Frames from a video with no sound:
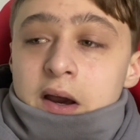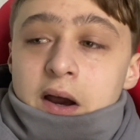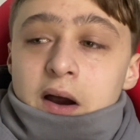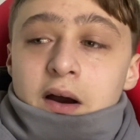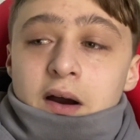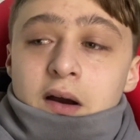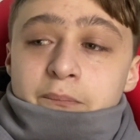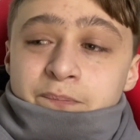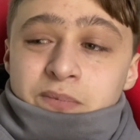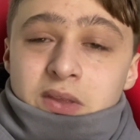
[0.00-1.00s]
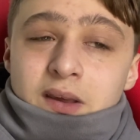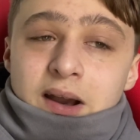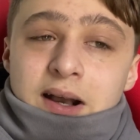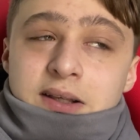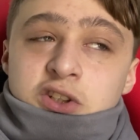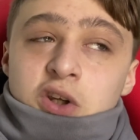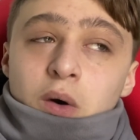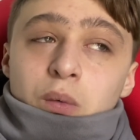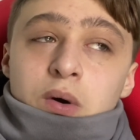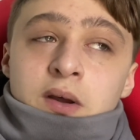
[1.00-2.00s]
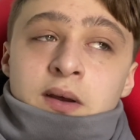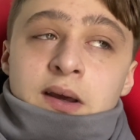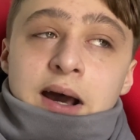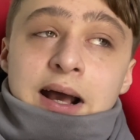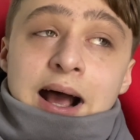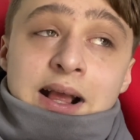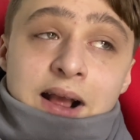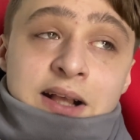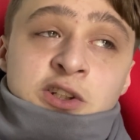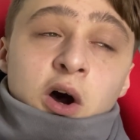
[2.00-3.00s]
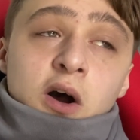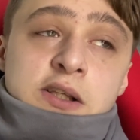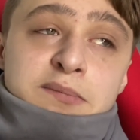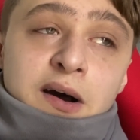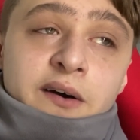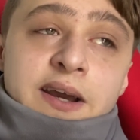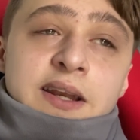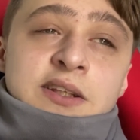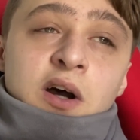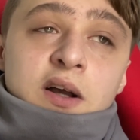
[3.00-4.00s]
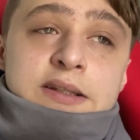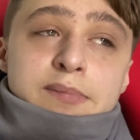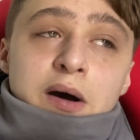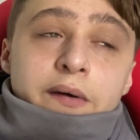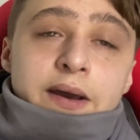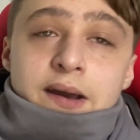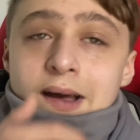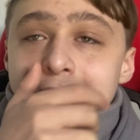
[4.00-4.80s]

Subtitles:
Um, so I talked about it and I talked about it.